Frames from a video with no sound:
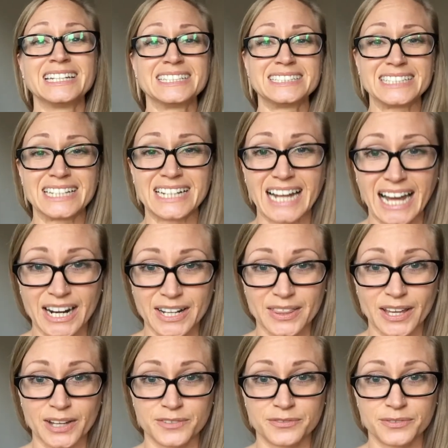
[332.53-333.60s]
to get out of
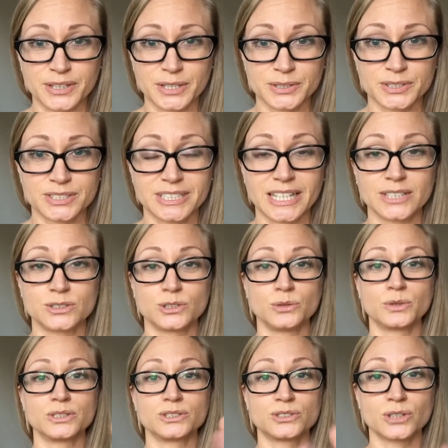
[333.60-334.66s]
that fear state so you
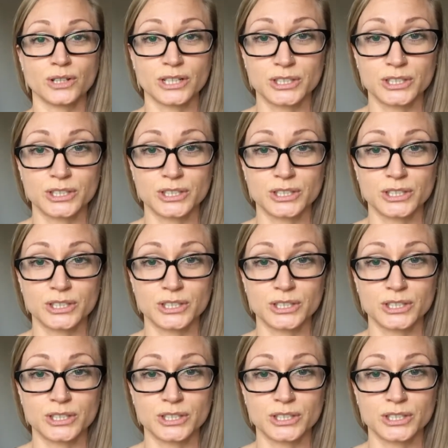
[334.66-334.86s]
can start